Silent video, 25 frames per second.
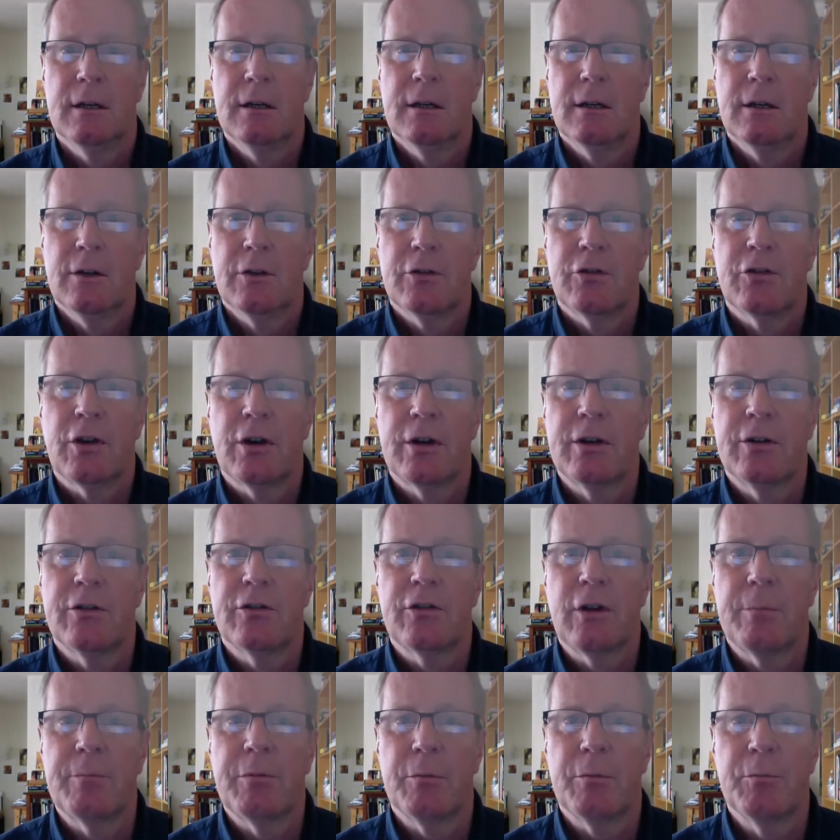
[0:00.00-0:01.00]
son is
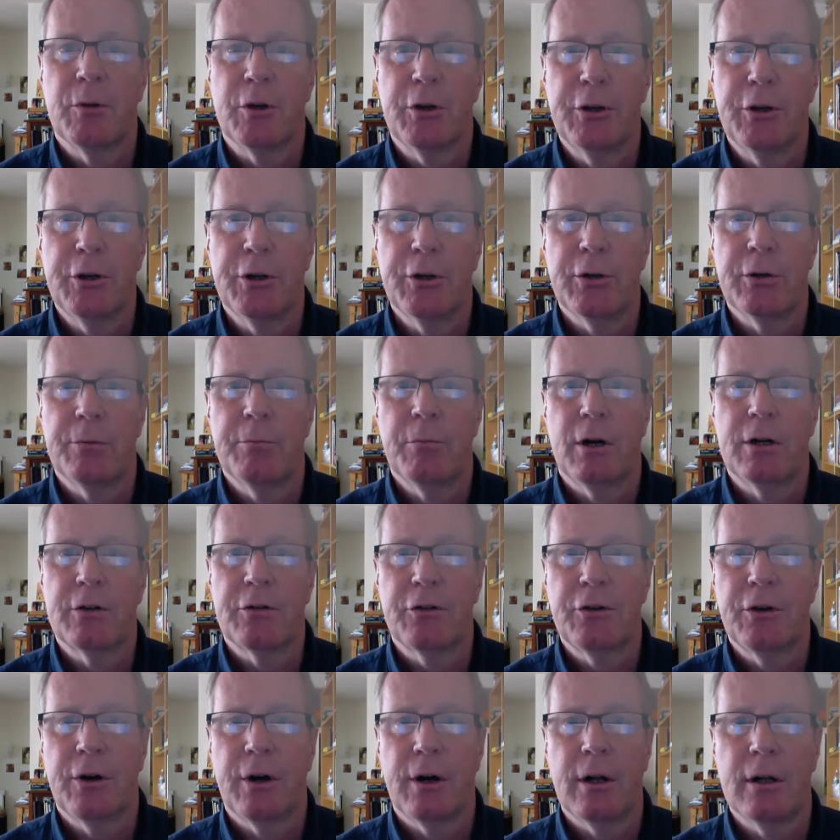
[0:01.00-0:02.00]
up at McGill in
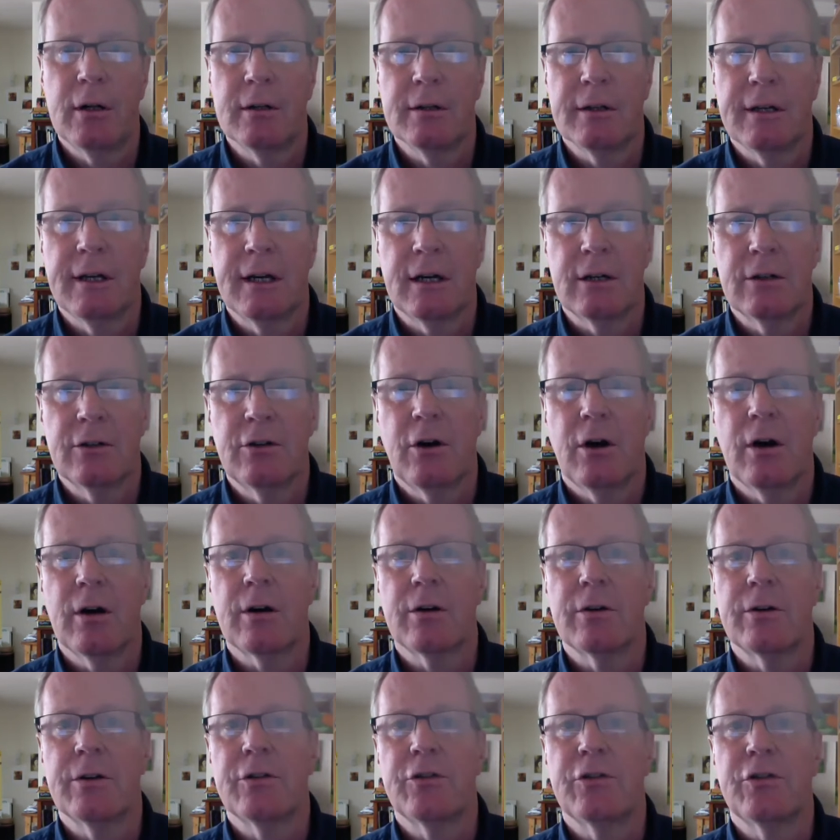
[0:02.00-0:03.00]
Montreal, and our daughter
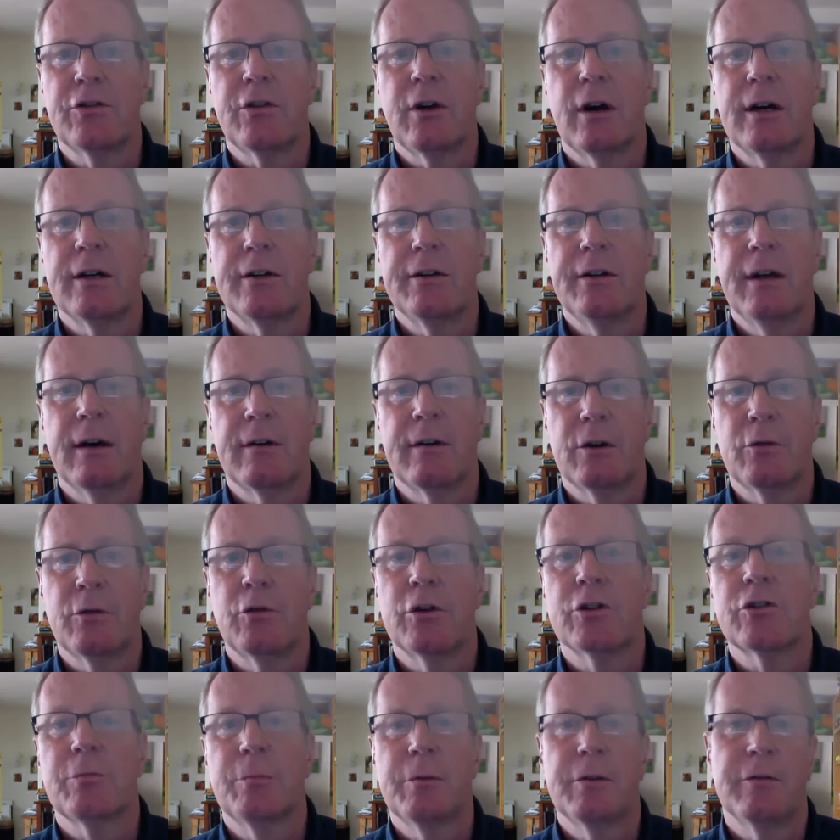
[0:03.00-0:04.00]
is down in
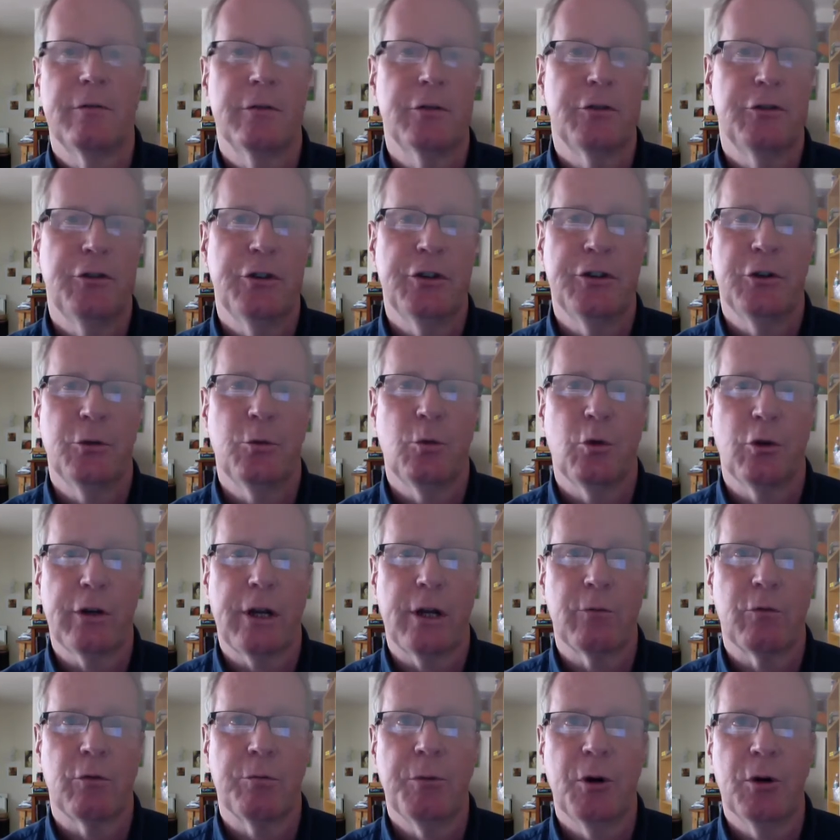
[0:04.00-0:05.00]
Richmond, Virginia, working
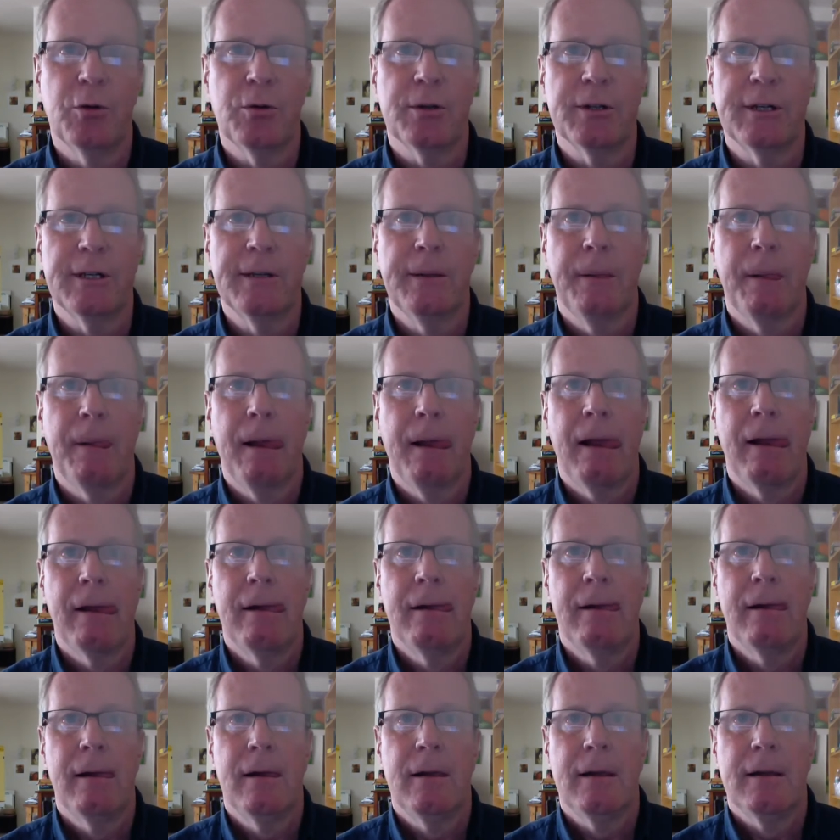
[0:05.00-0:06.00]
remotely.
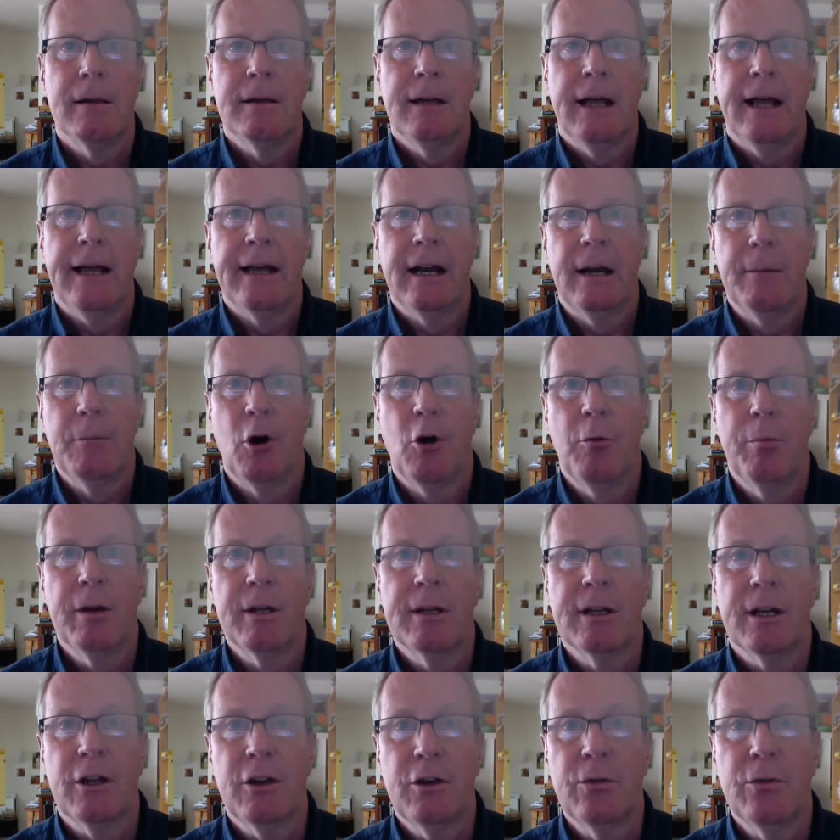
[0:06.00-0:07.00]
And I'm hoping
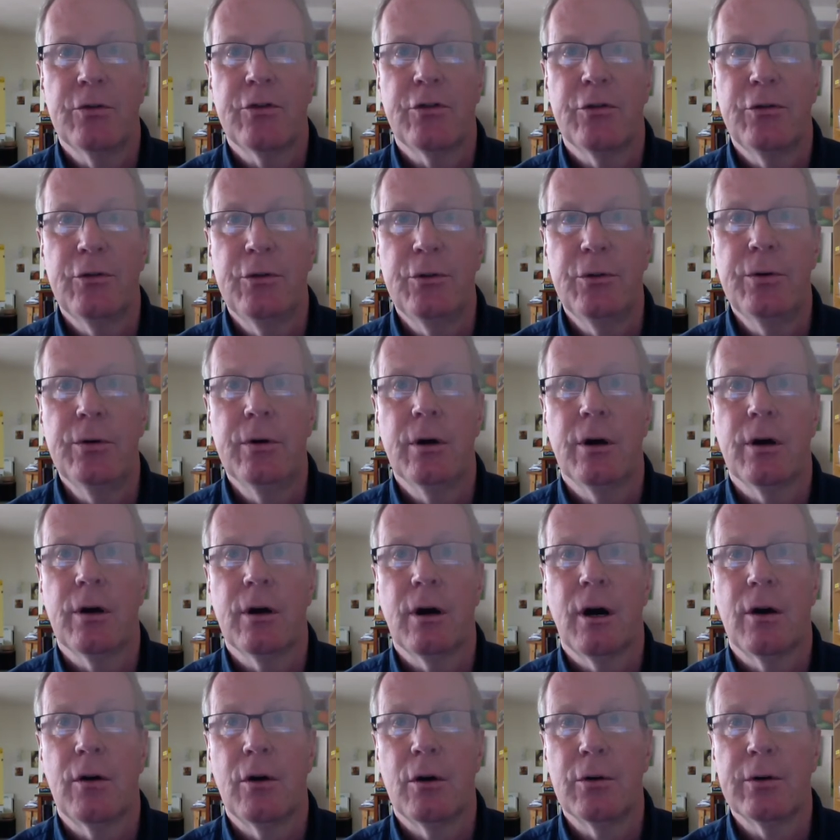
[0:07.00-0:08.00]
that you too
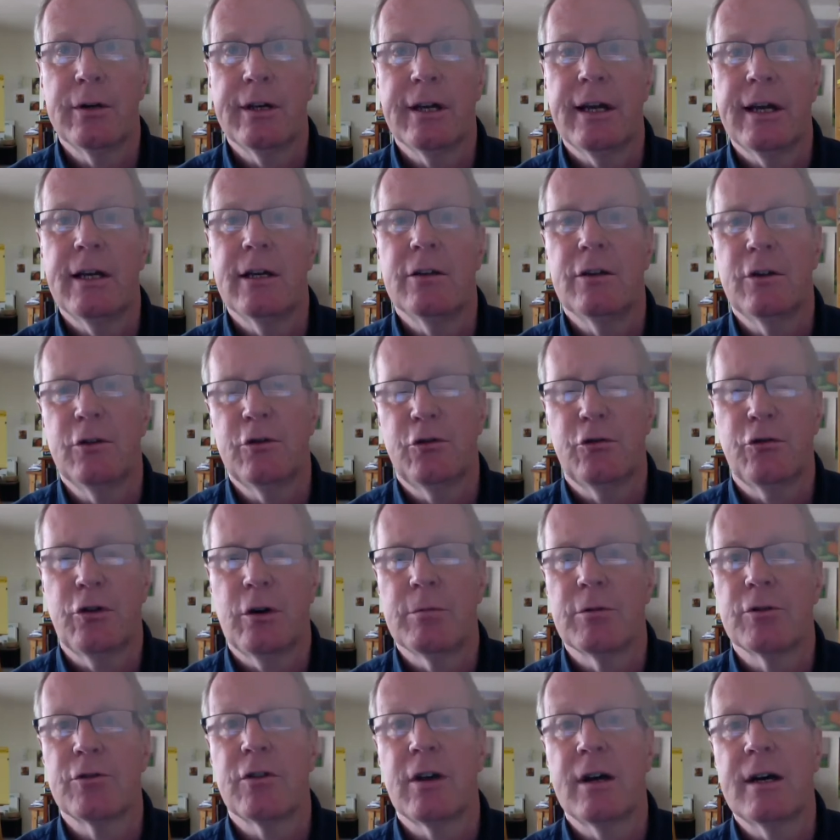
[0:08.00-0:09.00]
are okay in these
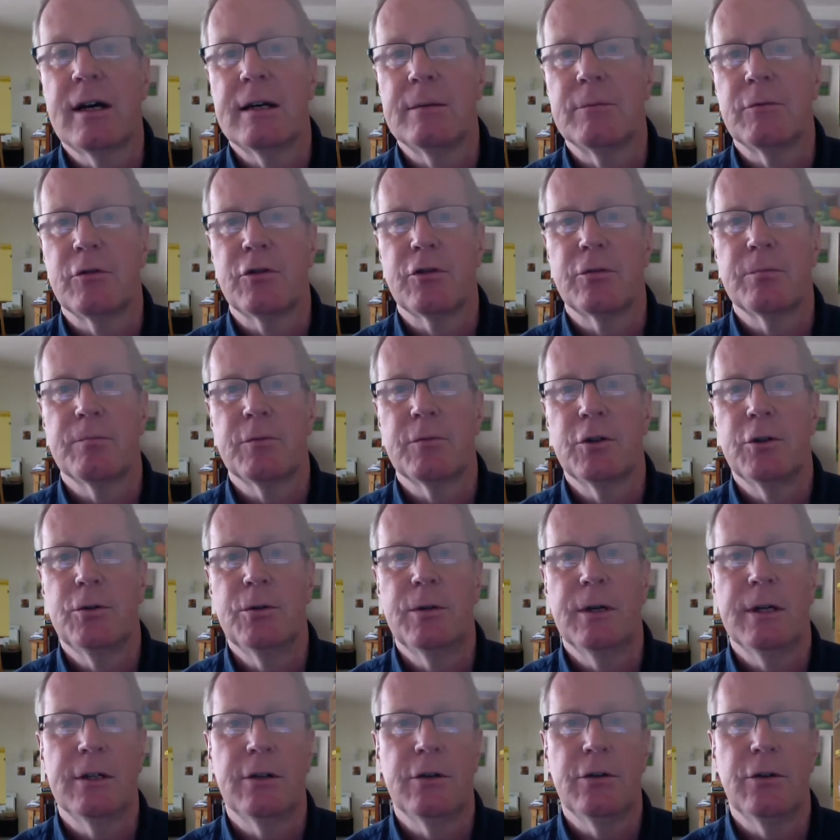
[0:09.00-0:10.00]
troubled times, you
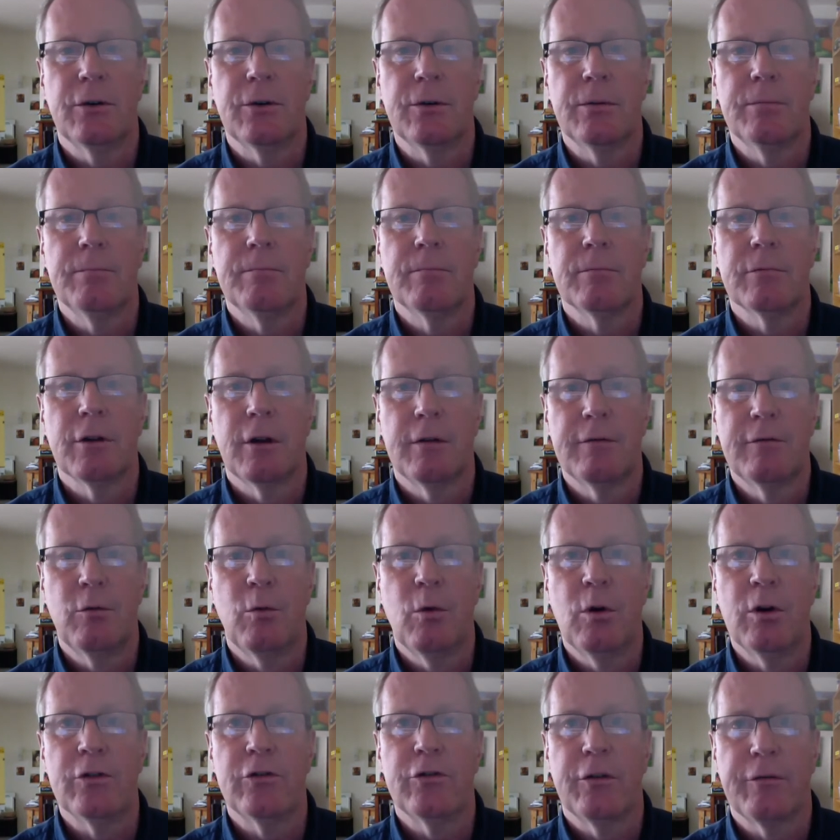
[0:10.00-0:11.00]
and your loved
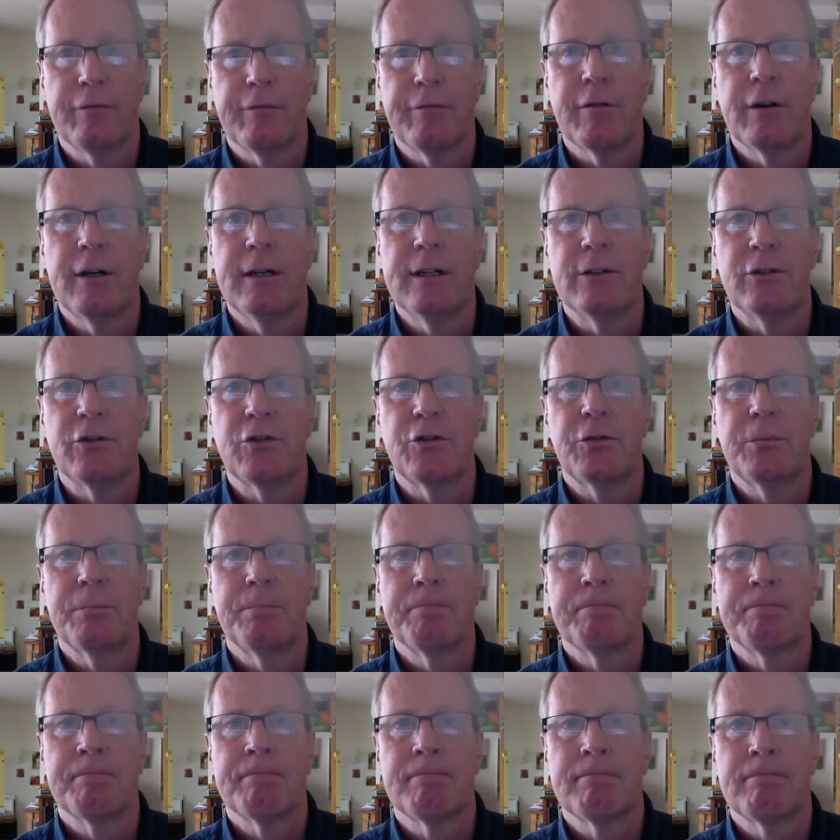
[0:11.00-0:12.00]
ones and friends.
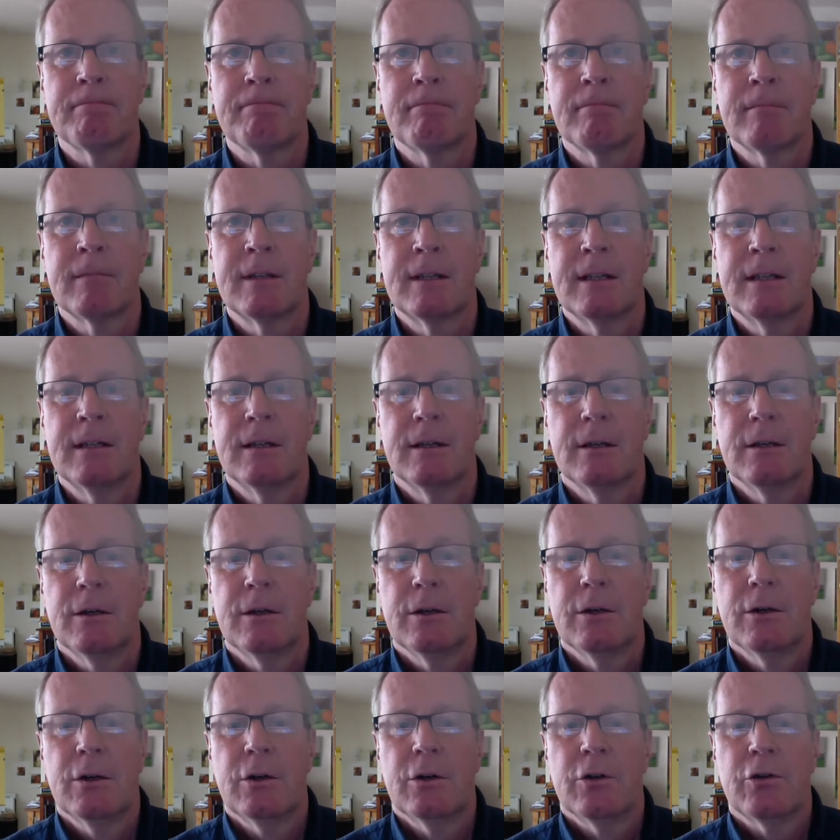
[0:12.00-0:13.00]

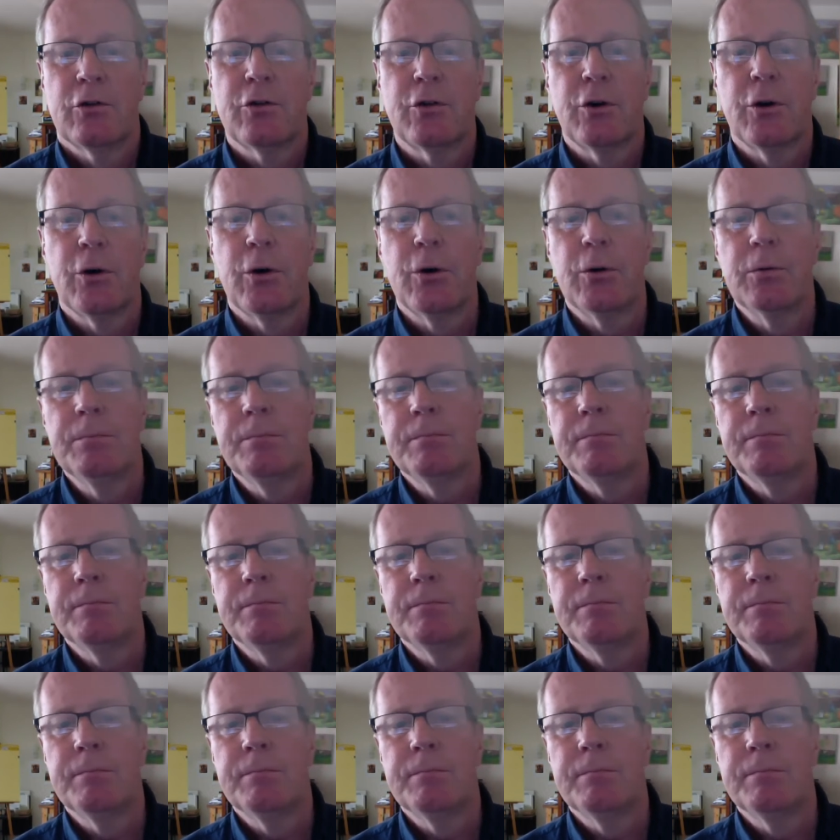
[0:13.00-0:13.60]
So